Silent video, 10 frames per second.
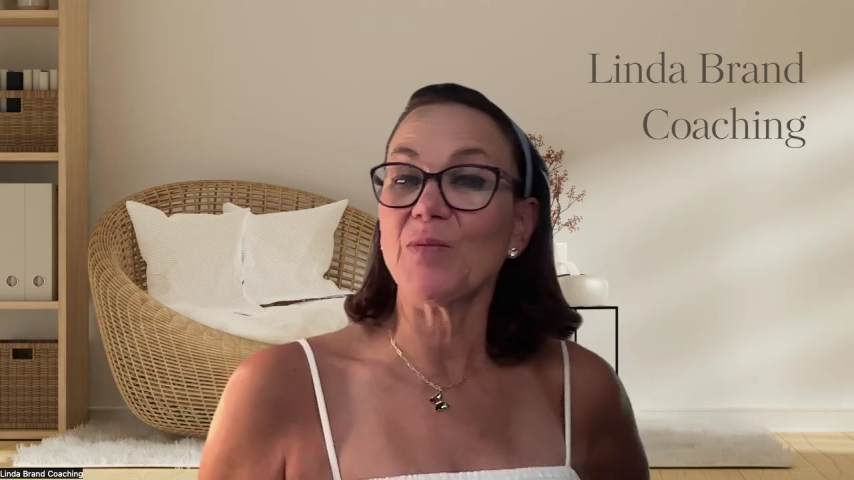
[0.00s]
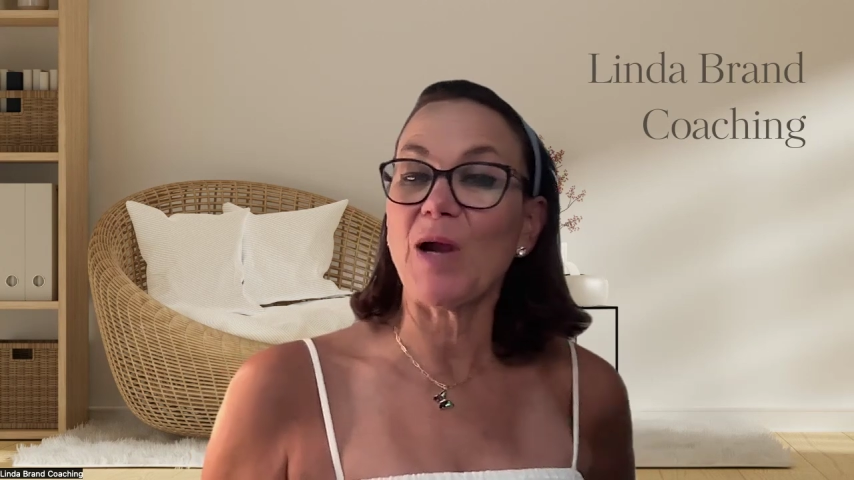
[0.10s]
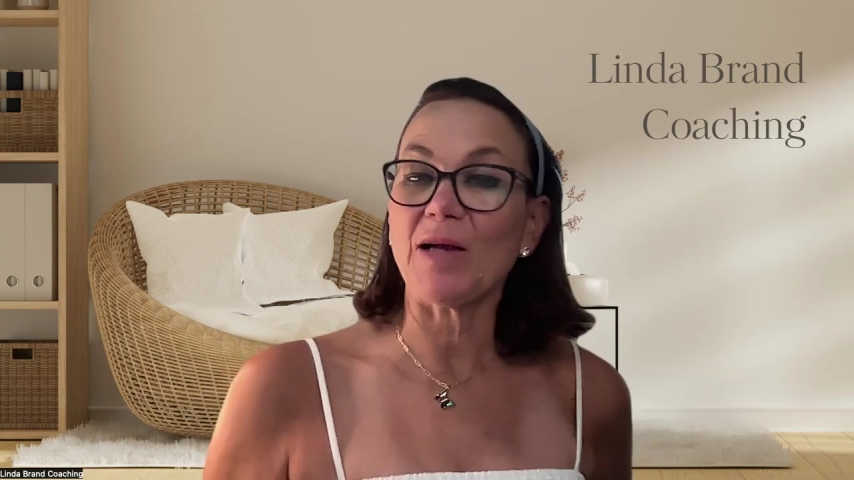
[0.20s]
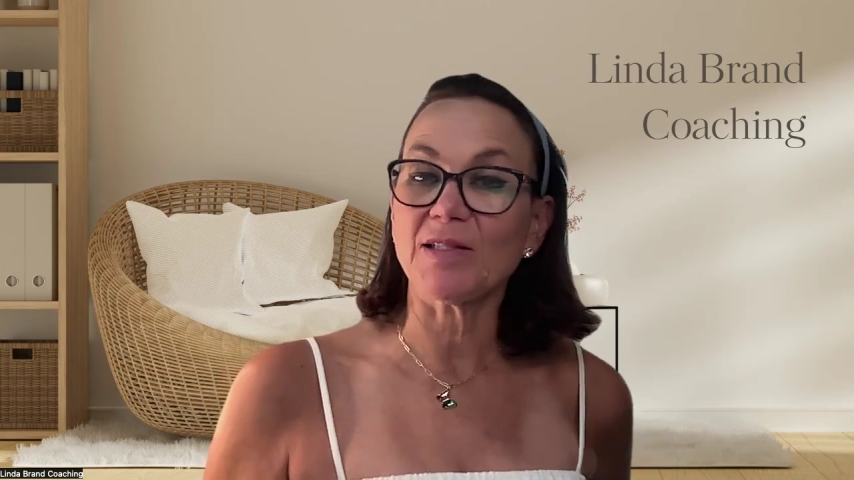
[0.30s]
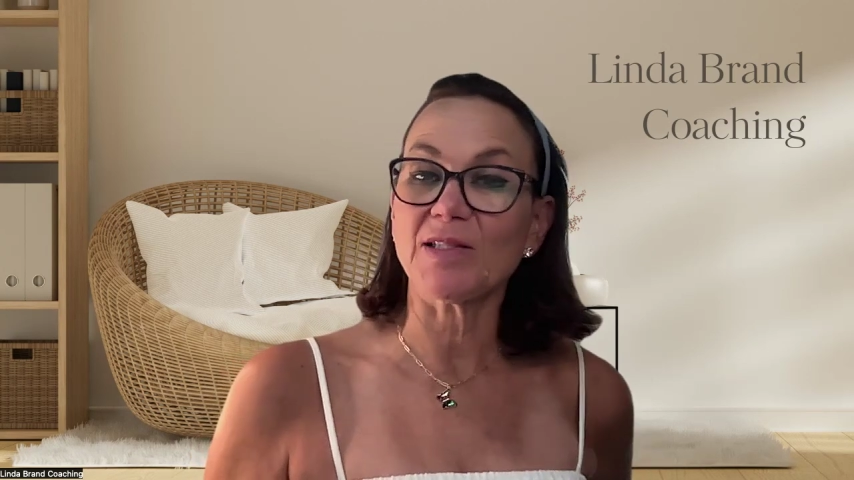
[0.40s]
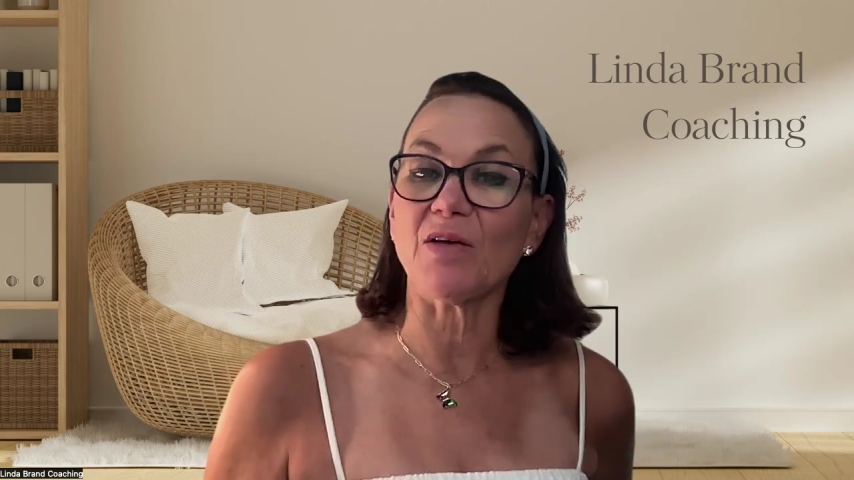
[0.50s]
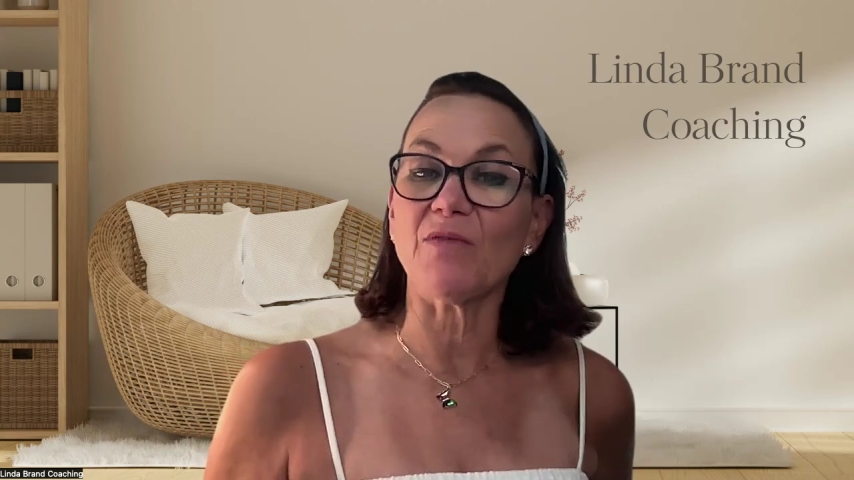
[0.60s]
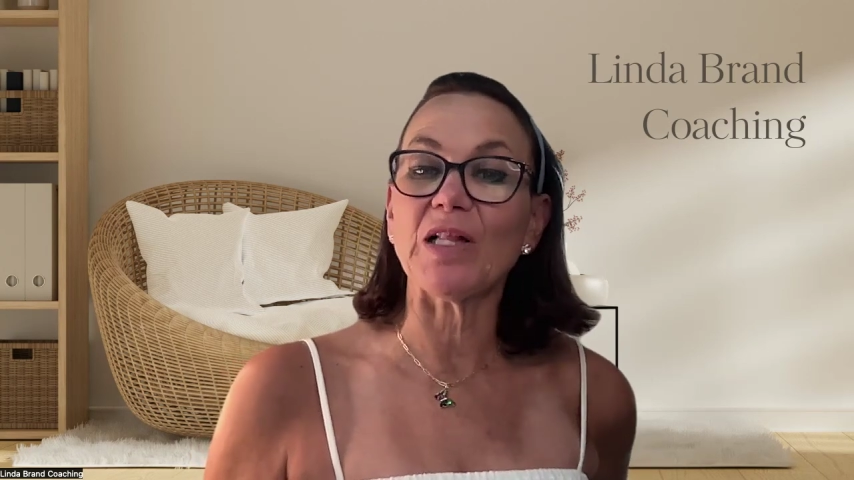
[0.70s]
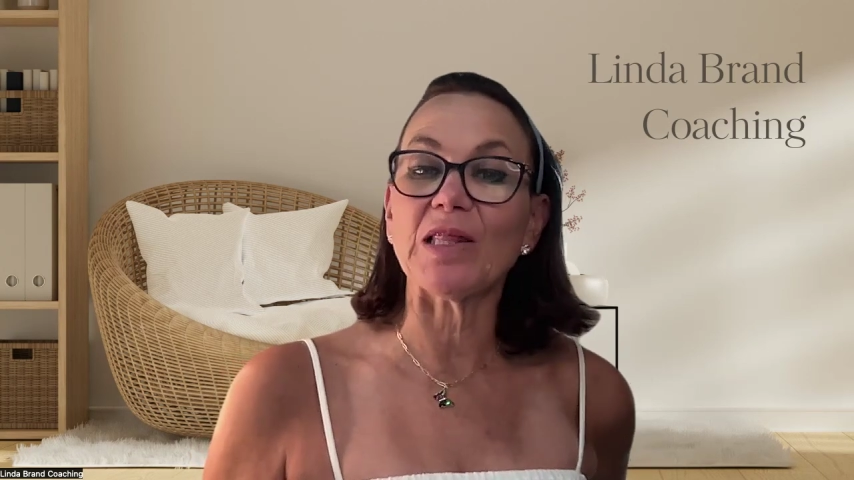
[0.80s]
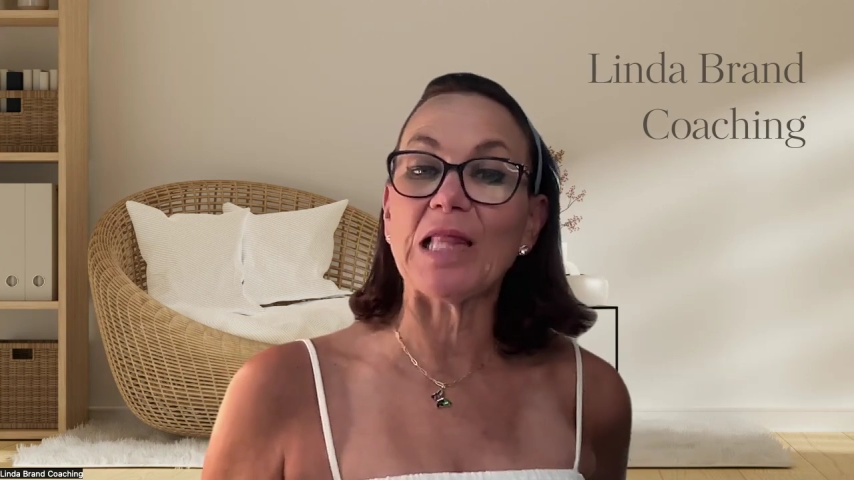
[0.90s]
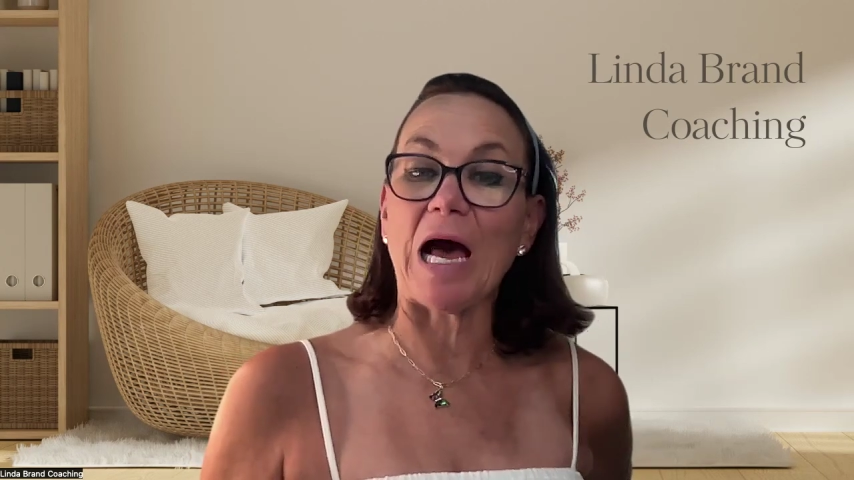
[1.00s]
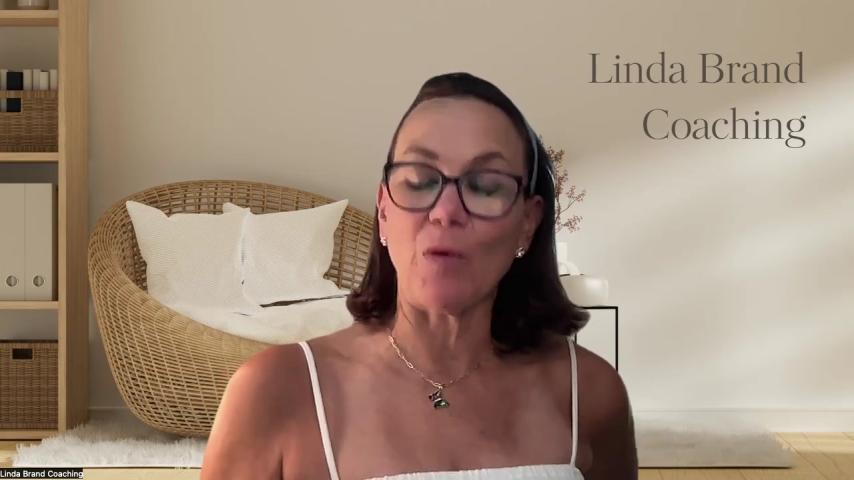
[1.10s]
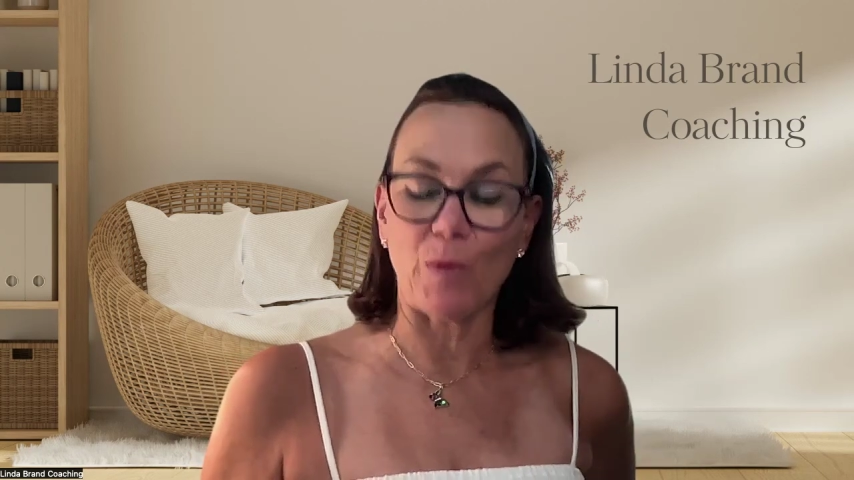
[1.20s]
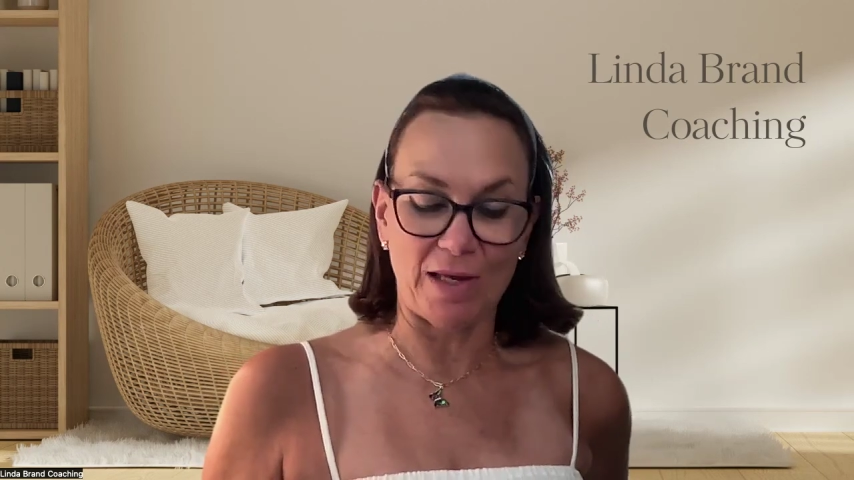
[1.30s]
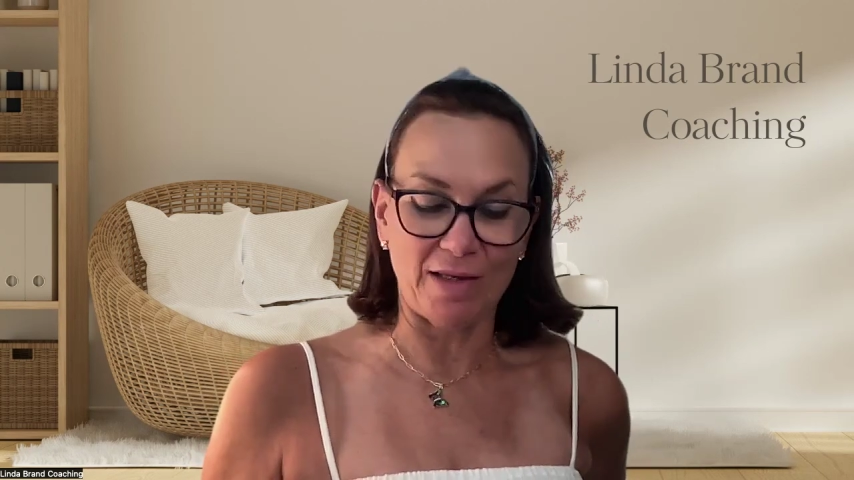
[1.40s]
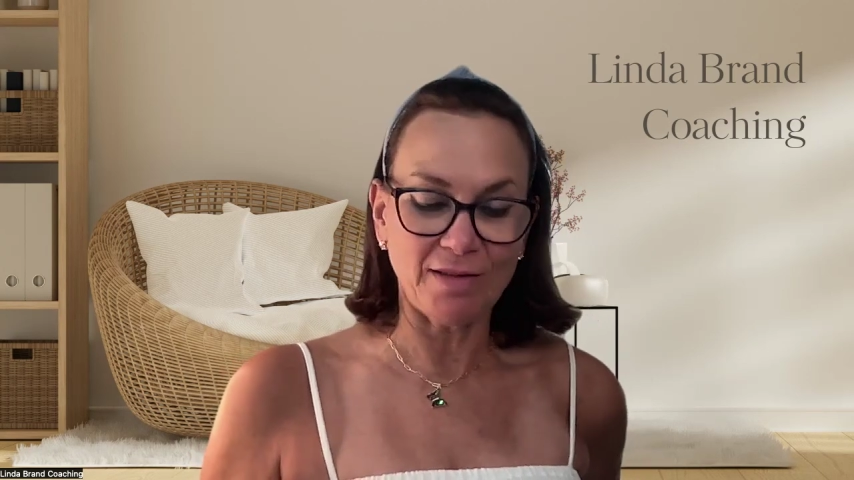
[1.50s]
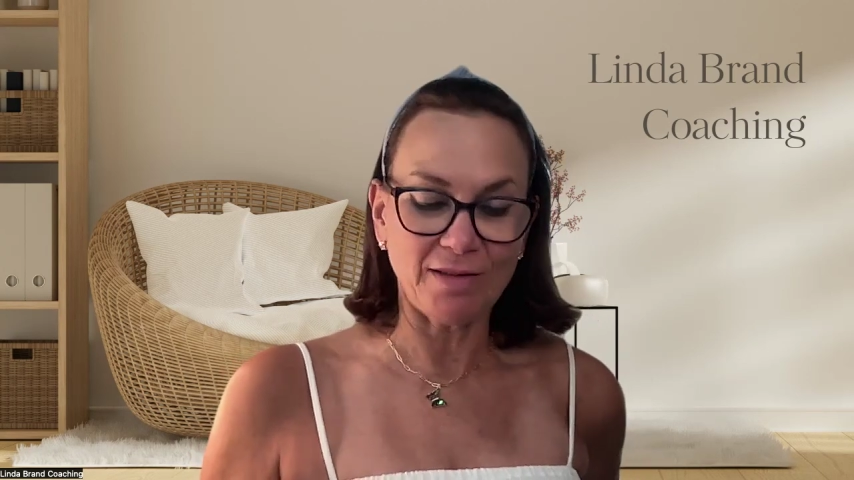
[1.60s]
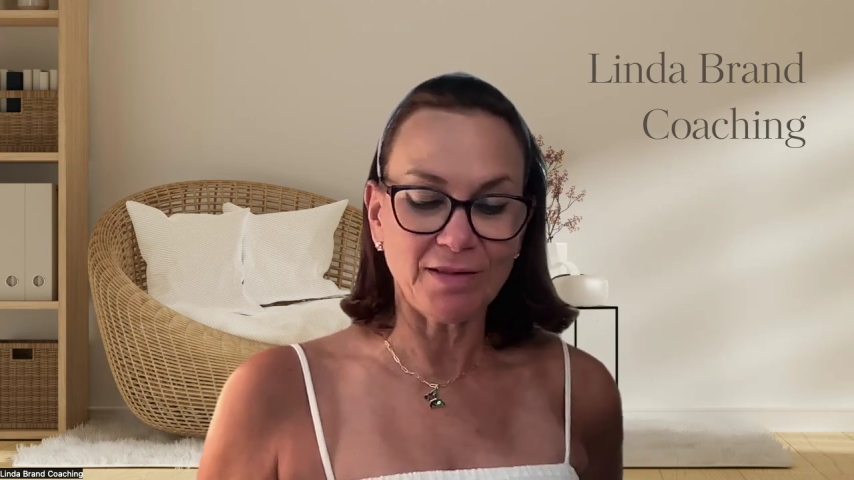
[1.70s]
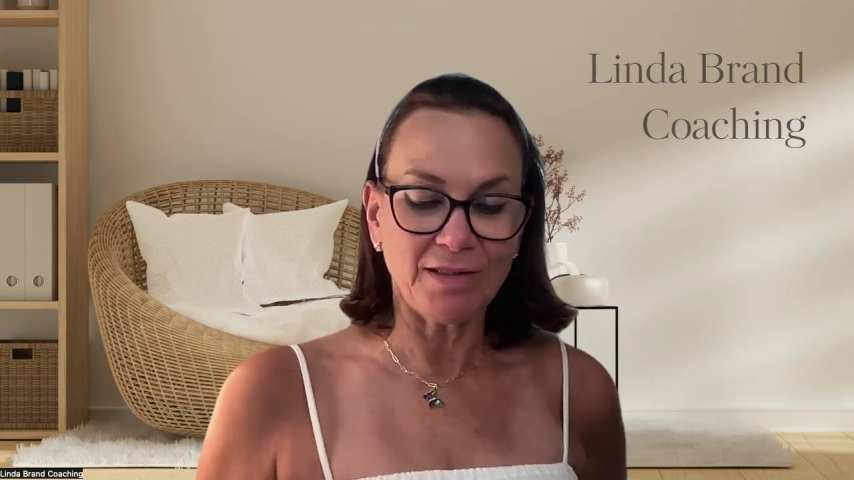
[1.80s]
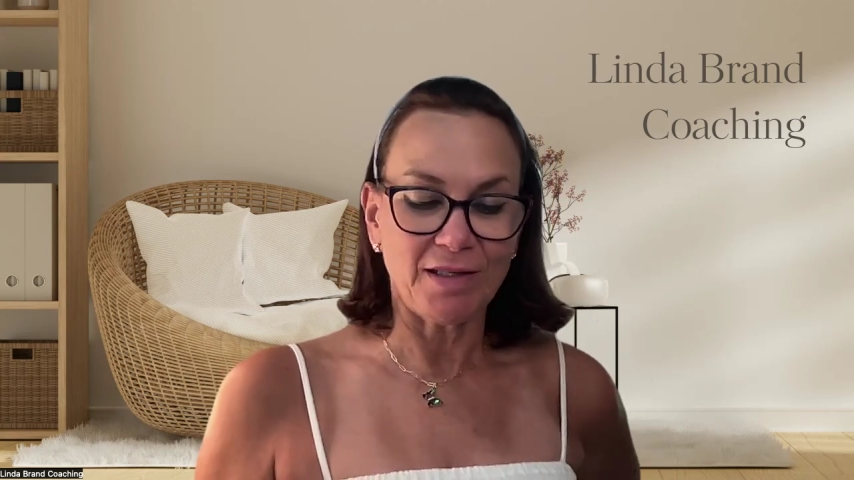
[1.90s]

practice of allowing,